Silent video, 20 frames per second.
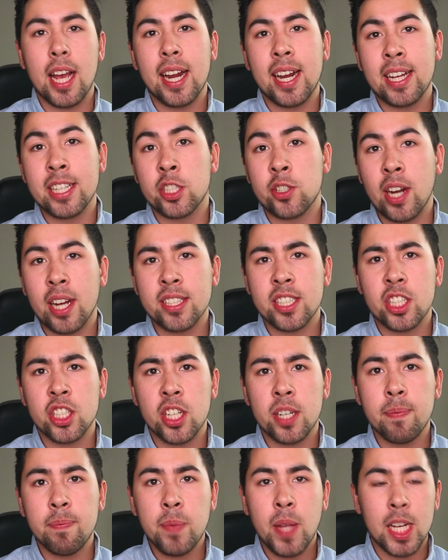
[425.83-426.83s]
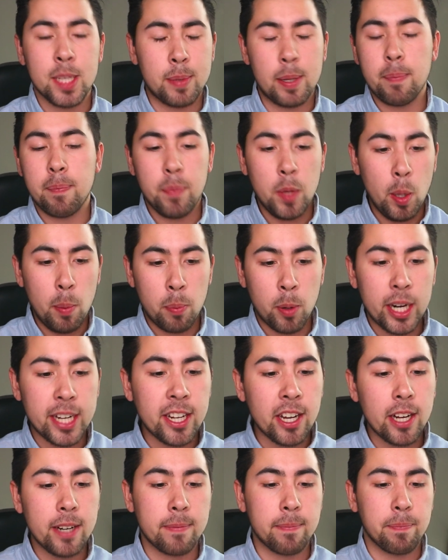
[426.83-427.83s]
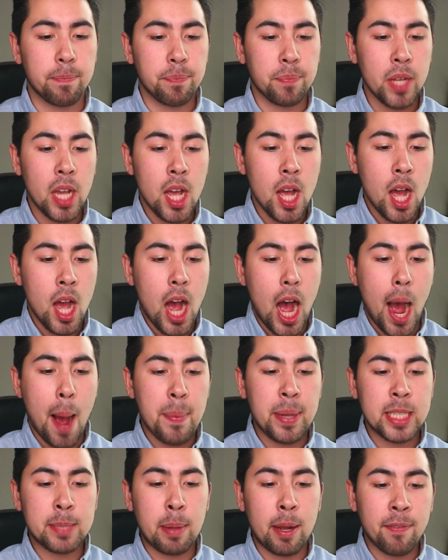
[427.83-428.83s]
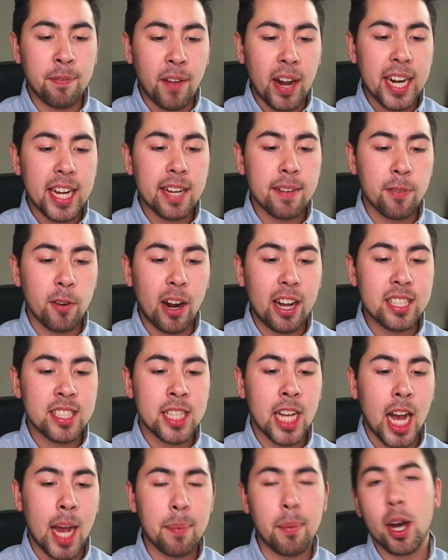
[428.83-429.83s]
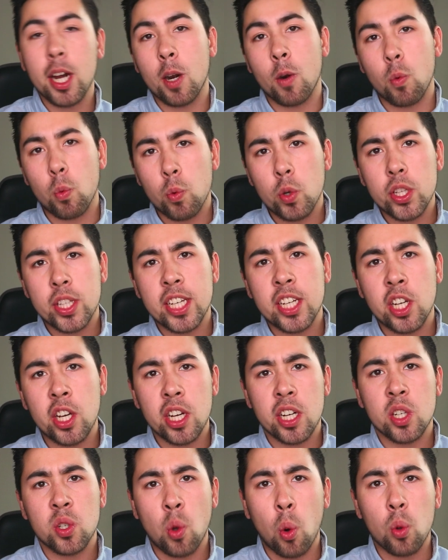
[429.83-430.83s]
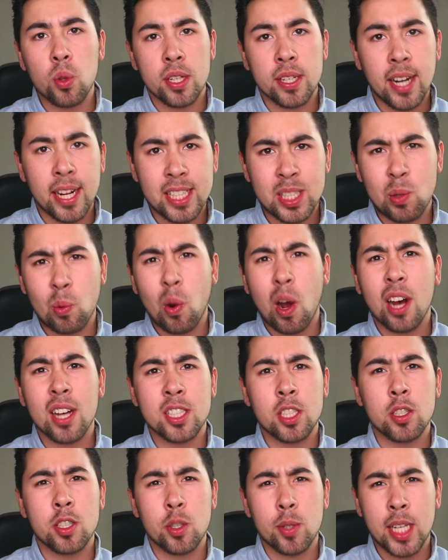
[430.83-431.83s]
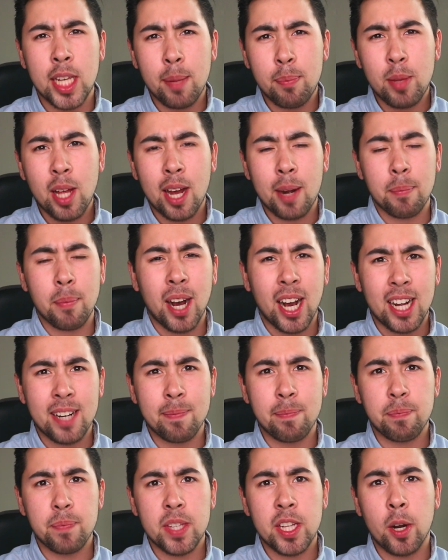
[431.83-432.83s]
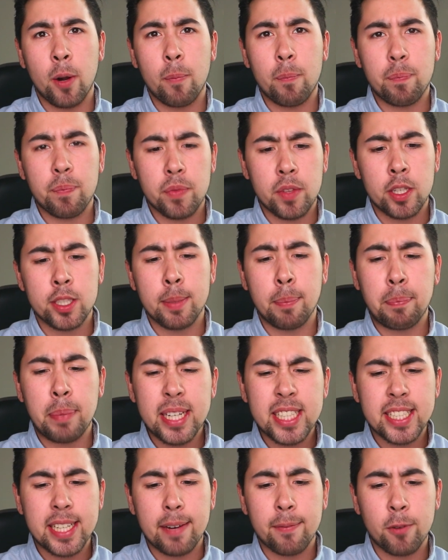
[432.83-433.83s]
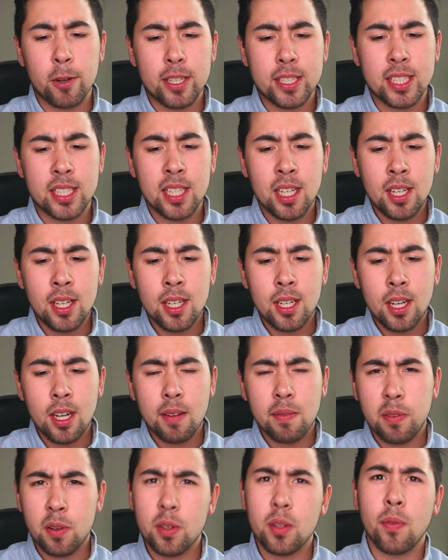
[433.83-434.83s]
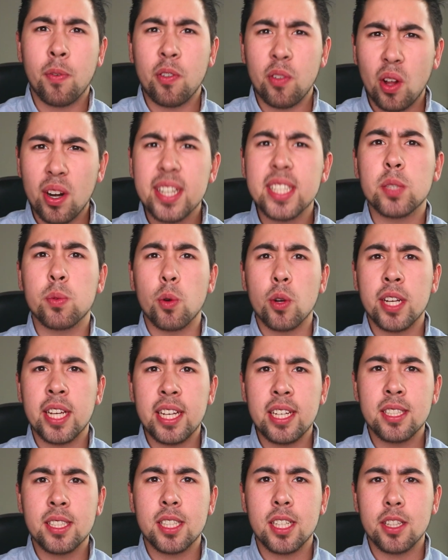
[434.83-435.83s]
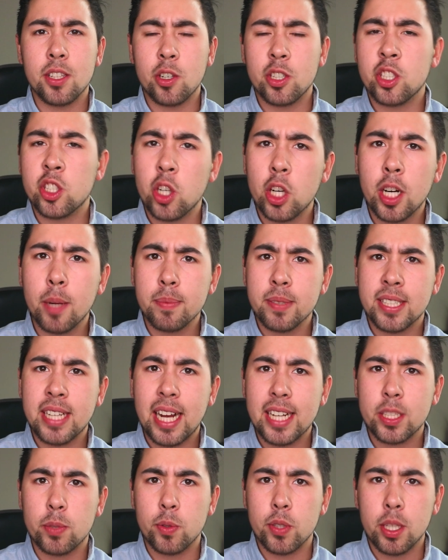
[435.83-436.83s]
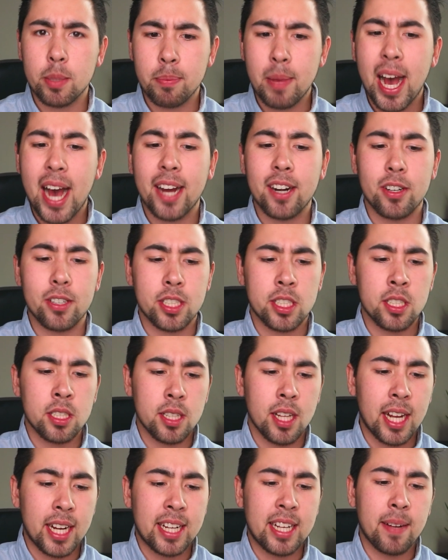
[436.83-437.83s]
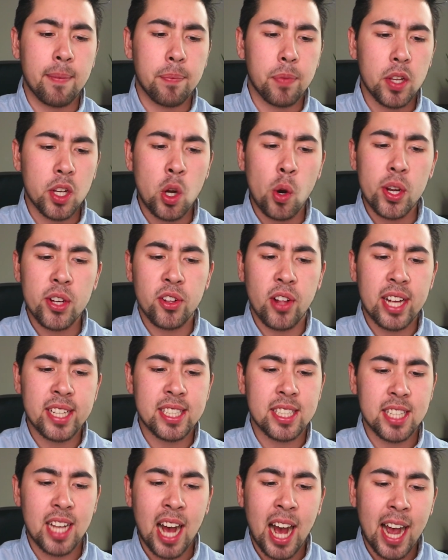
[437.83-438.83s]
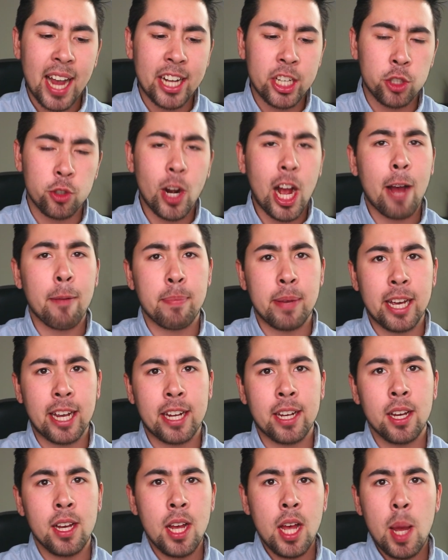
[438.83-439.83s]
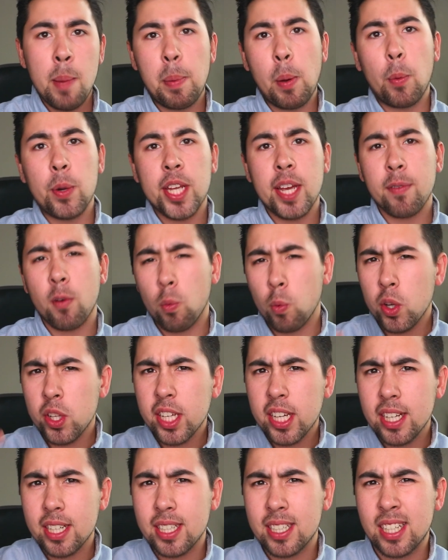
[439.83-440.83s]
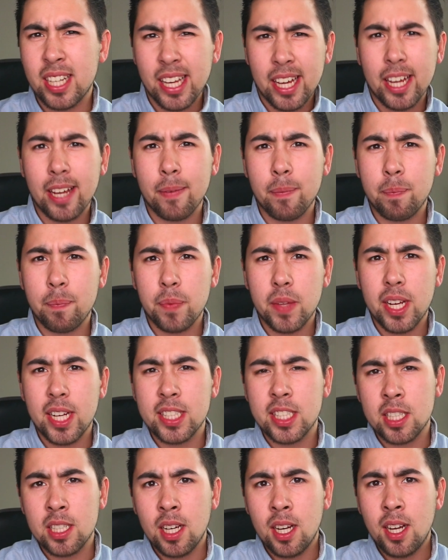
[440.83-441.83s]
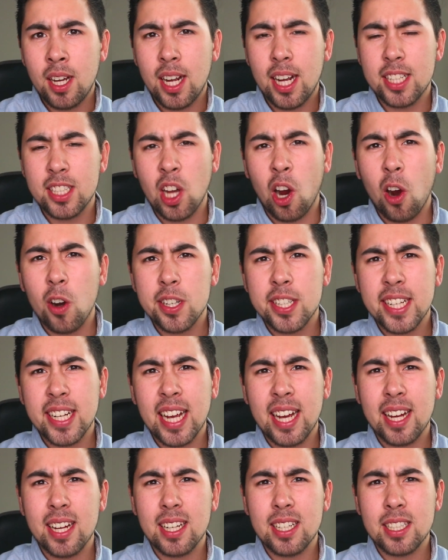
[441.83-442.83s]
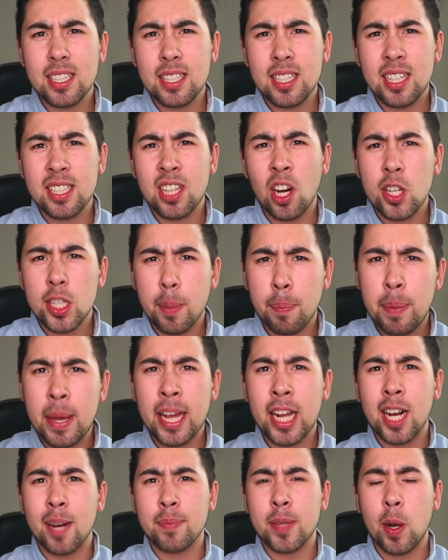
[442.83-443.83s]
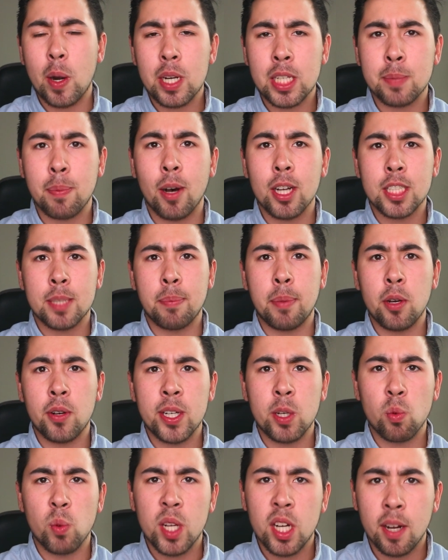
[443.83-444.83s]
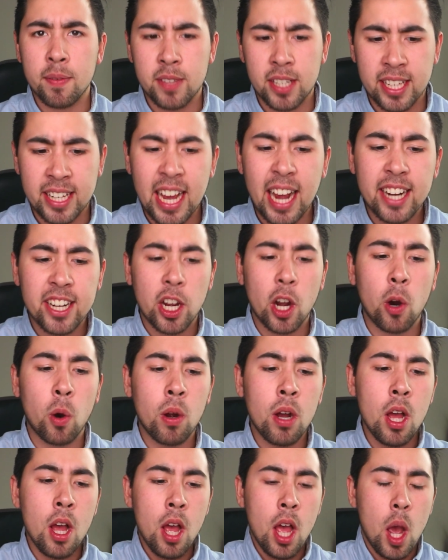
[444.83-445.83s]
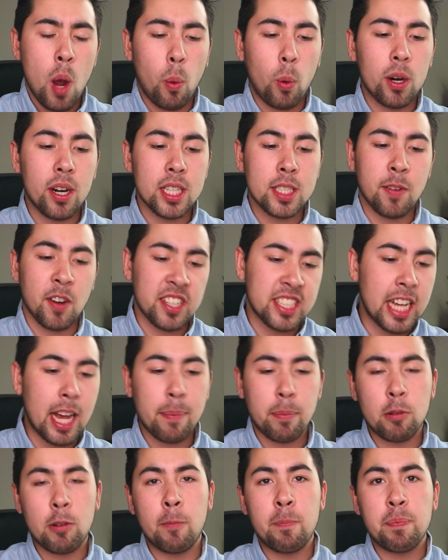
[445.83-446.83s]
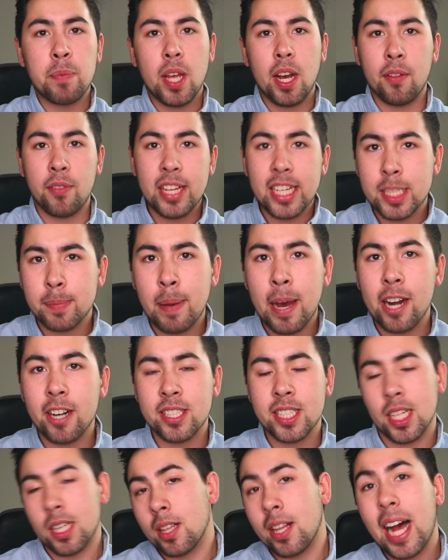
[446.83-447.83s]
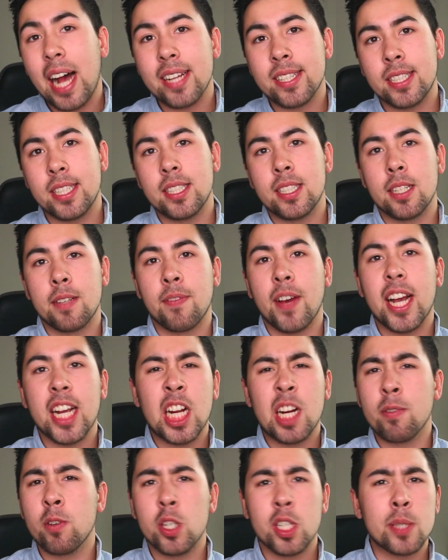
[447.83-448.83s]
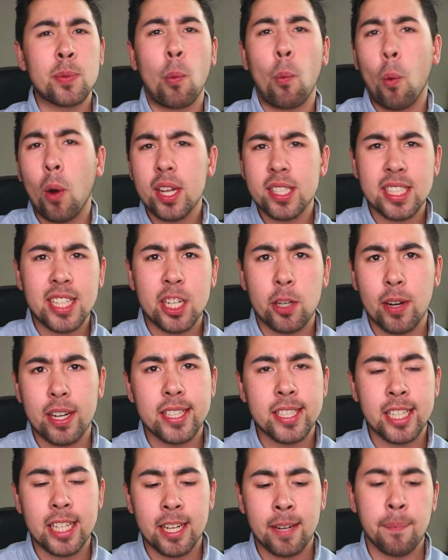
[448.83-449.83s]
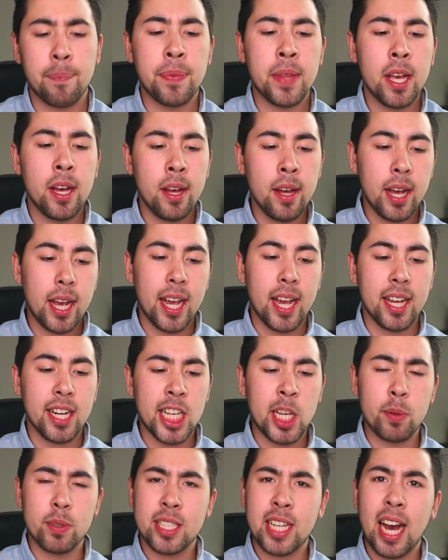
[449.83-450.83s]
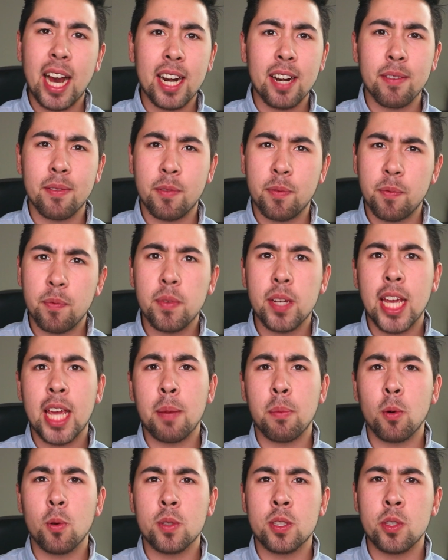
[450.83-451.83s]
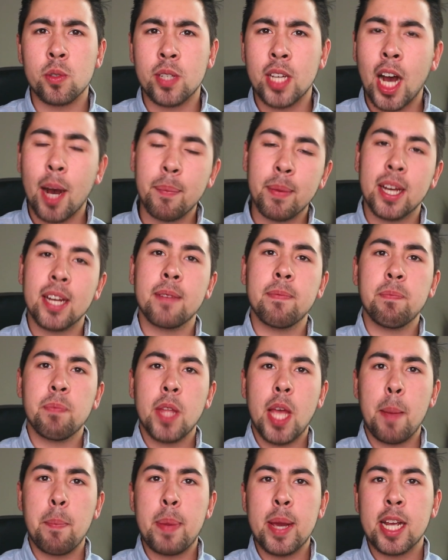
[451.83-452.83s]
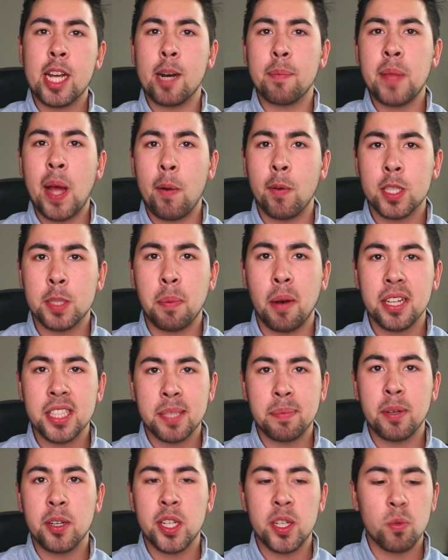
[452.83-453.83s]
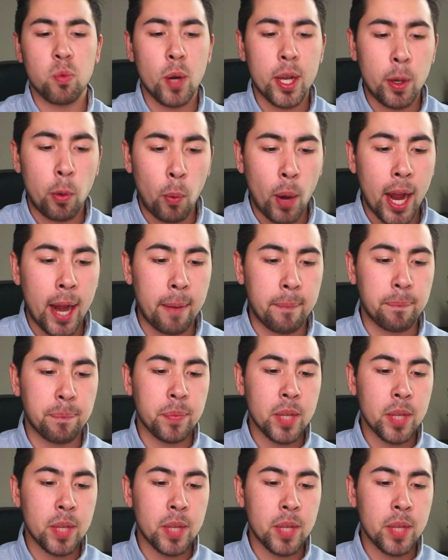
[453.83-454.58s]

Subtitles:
and his transition has been pretty good. He's been fighting for ice time on a really good Golden Knights roster, so keep that in mind. You know, there's a big difference. For a lot of these rookies, their circumstance really matters. Like, Cody Glass is a high-end draft pick, but when you have a really good team, it's hard to pick up that responsibility right off the get-go. Whereas, for example, Elias Pettersson last season, Vancouver just wasn't a great team, and he was kind of able to come in and pick up that responsibility right away.